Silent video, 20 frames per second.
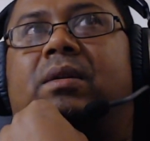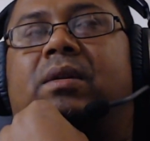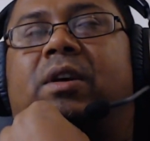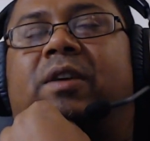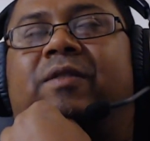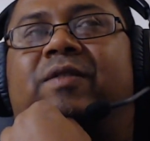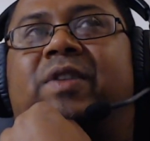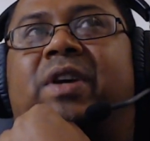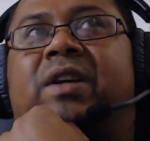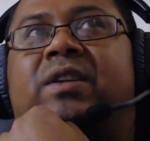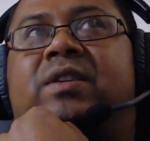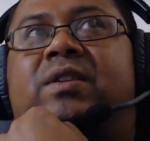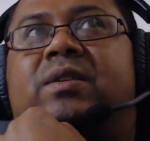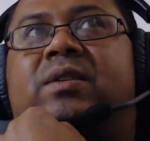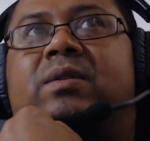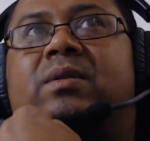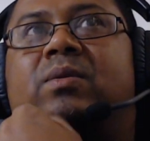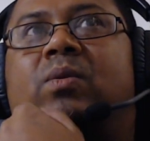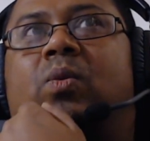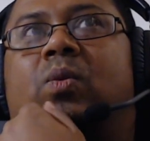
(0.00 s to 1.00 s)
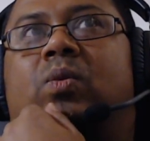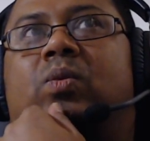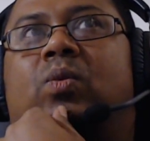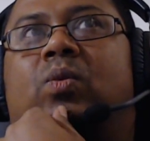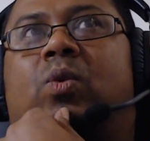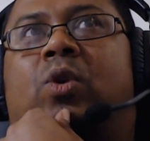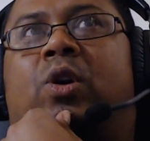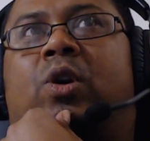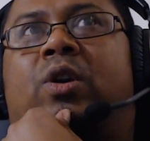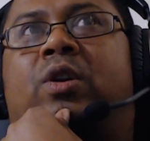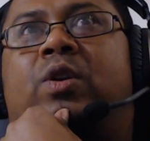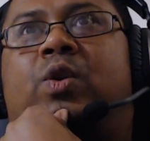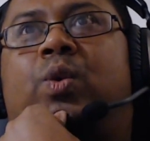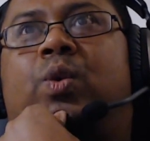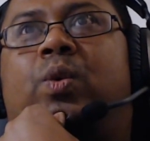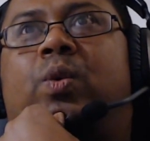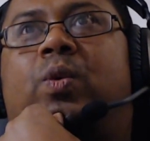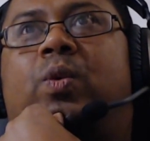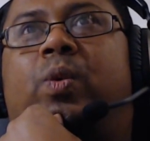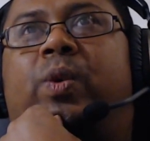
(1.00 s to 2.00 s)
if there's one or
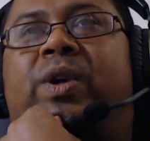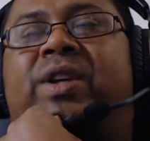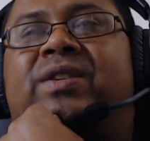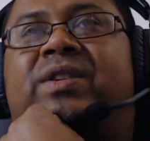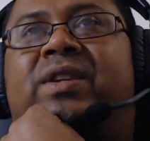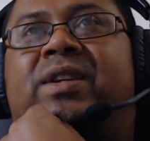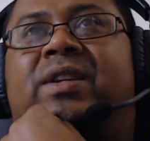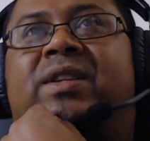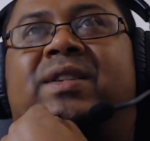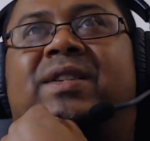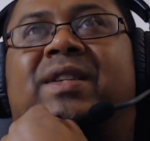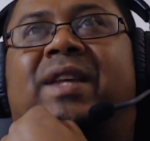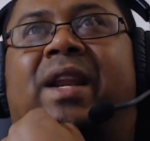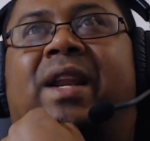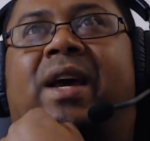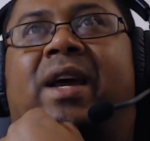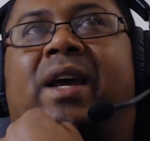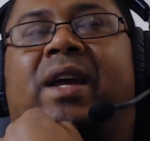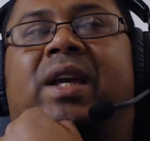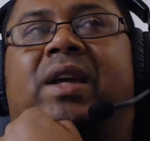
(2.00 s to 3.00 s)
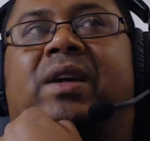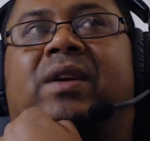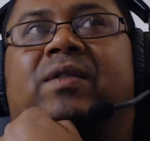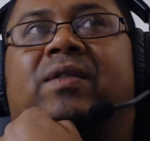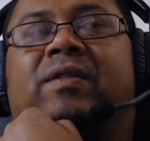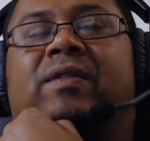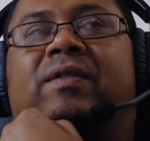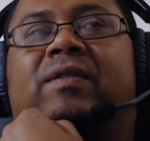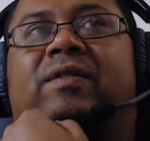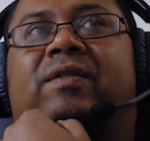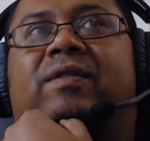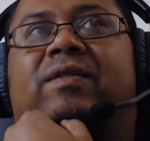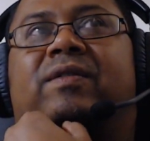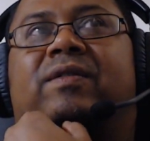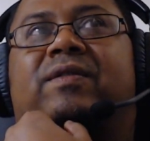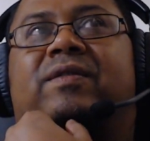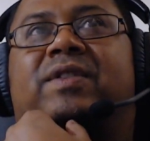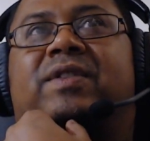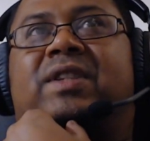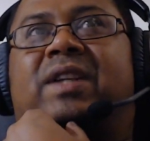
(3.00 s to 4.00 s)
two cuisines that I
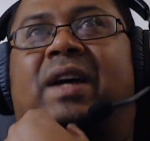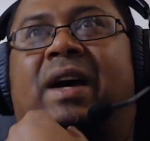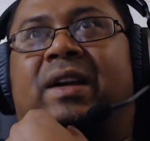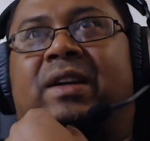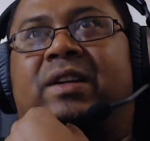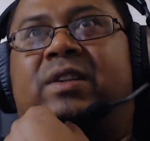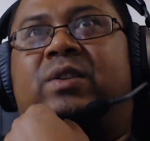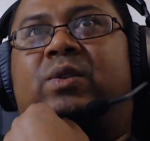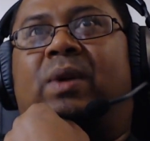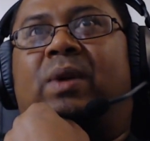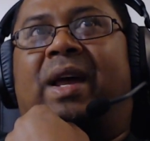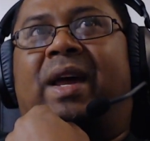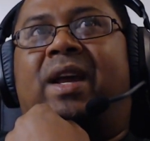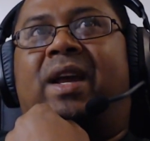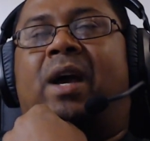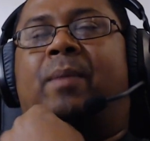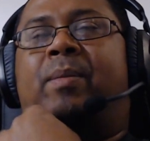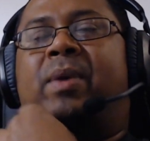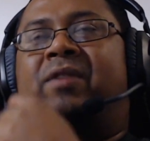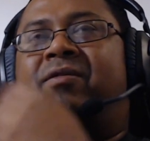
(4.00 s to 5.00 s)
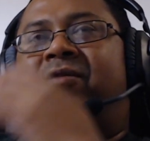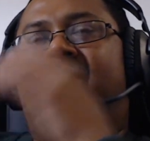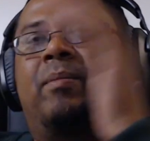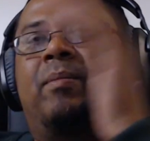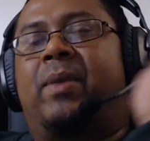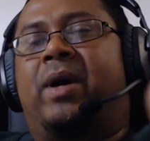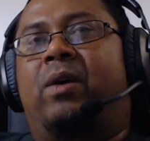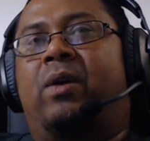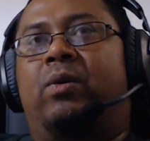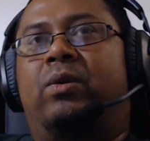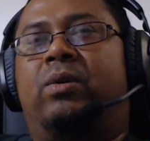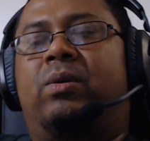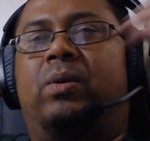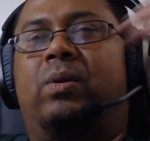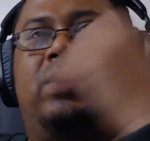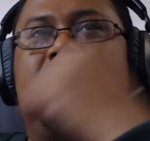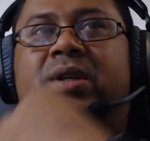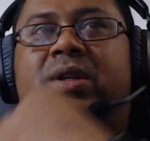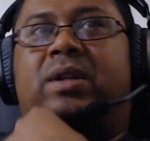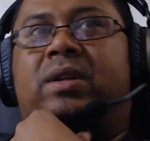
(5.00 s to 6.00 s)
started to like apart from my own
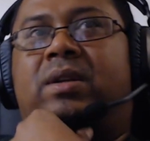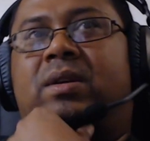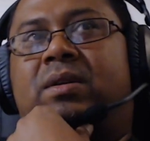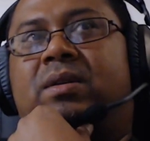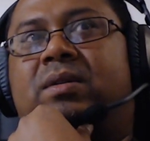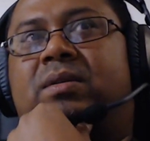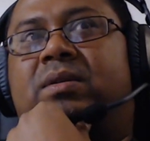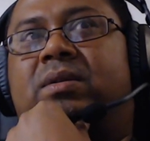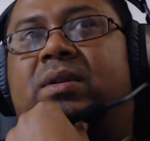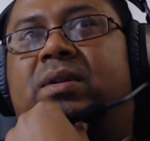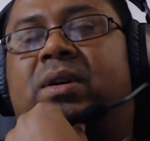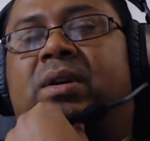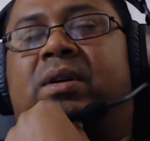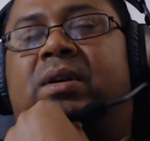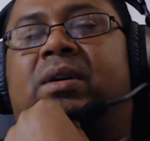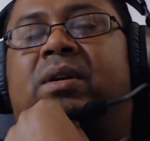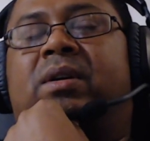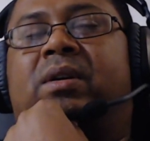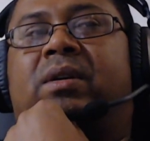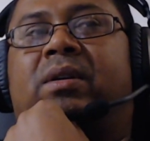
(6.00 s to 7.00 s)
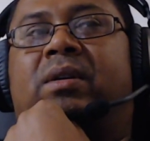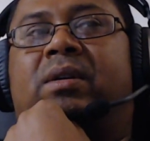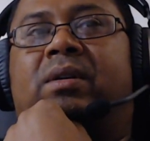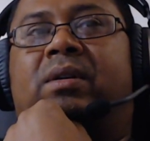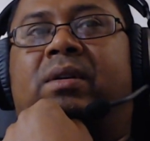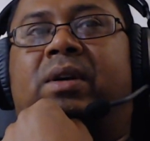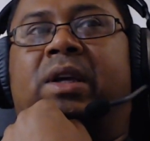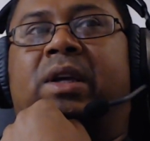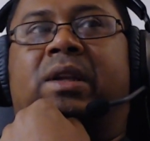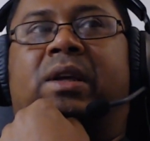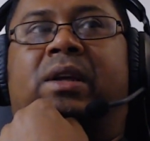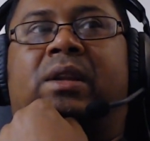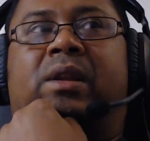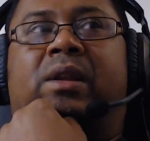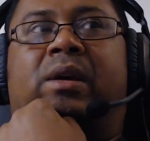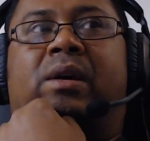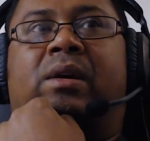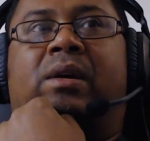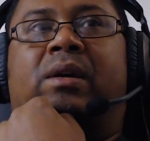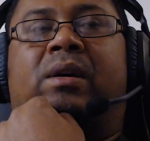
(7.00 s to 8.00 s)
cuisine in
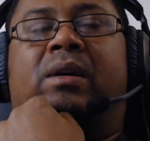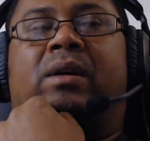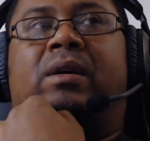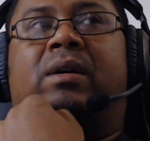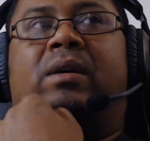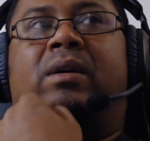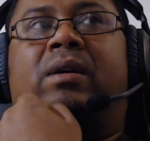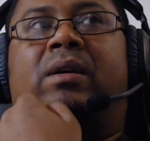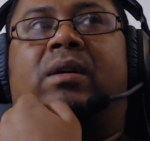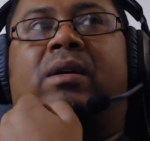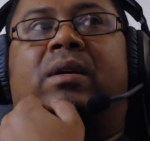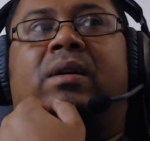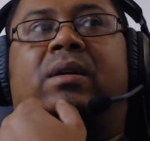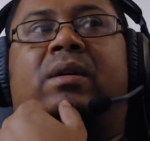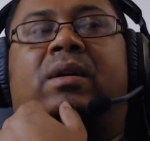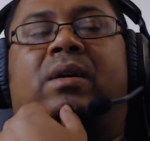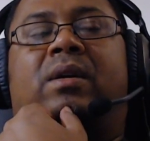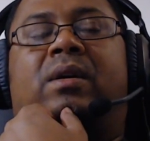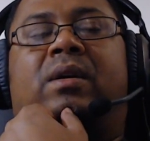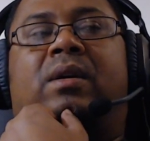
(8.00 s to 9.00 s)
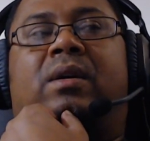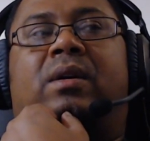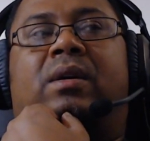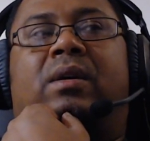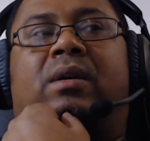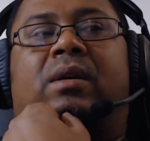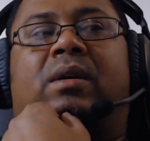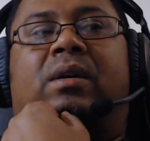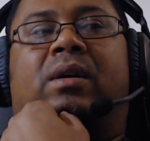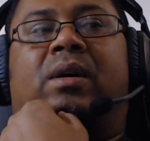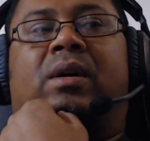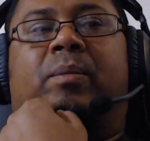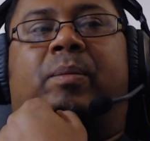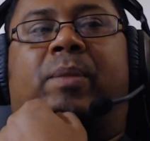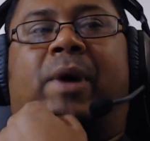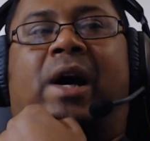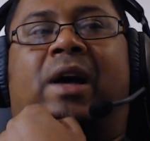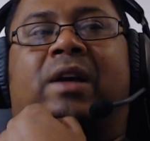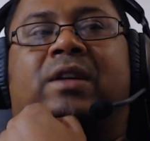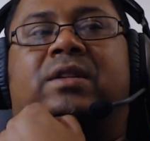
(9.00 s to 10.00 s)
the
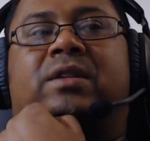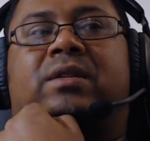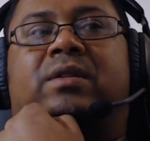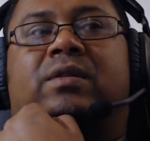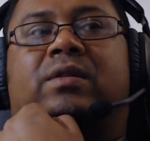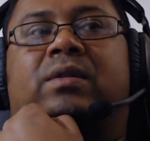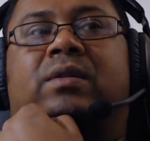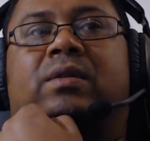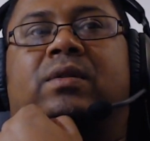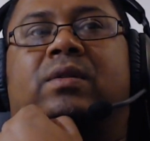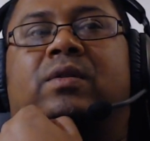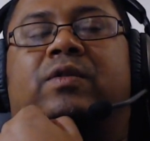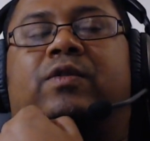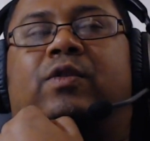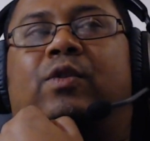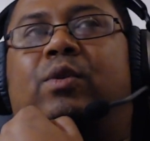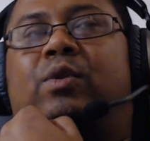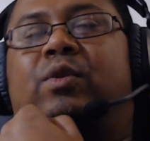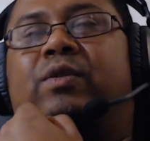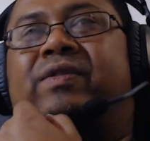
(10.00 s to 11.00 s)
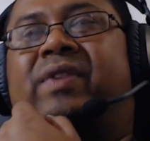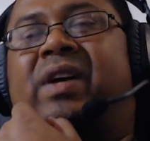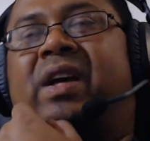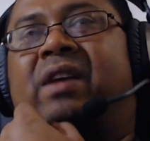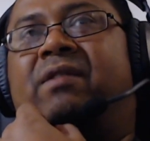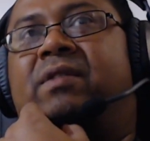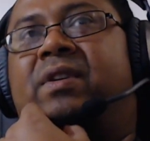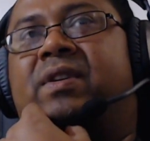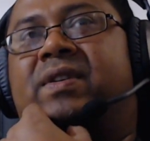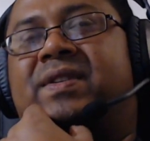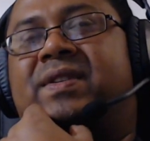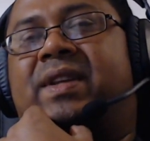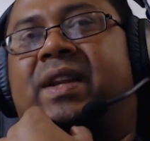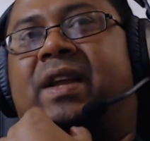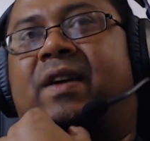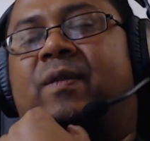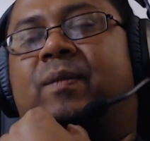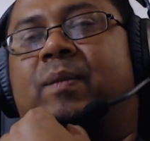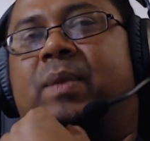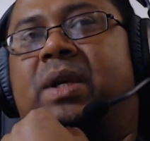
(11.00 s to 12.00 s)
past 4 to 5 years that
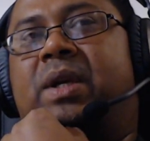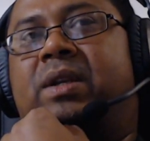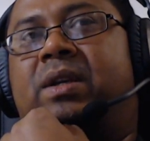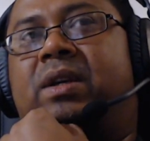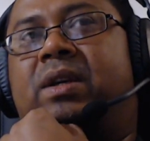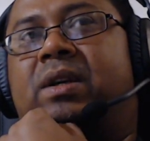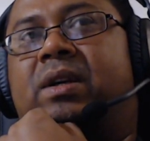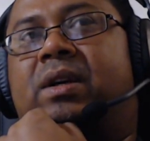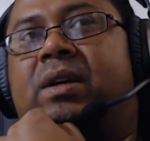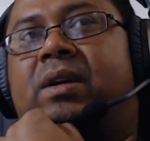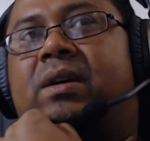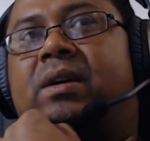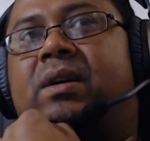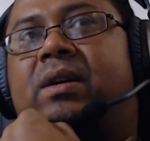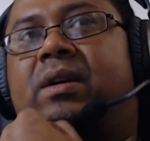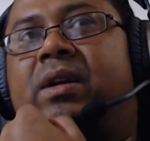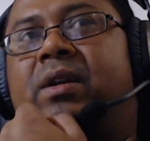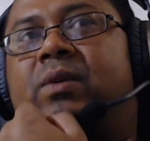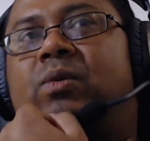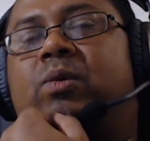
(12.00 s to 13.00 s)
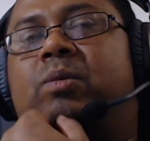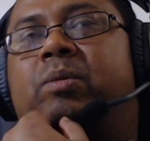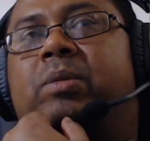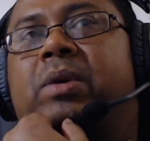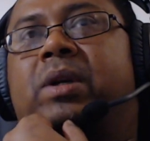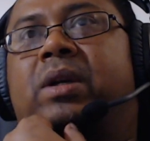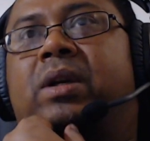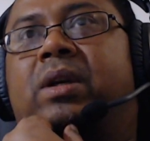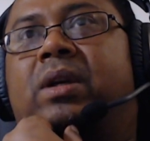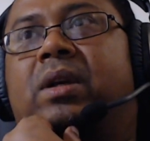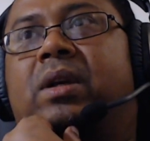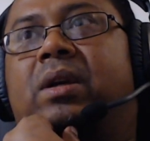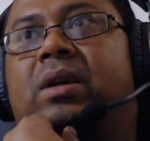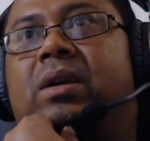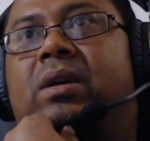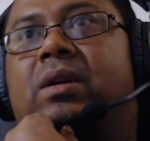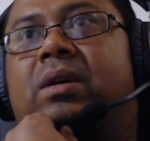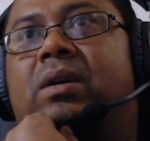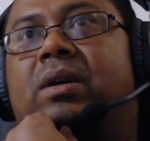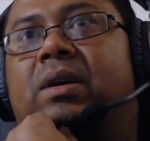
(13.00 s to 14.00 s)
I've been here, it would
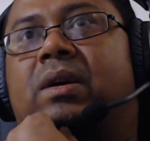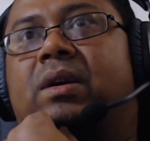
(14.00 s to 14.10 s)
be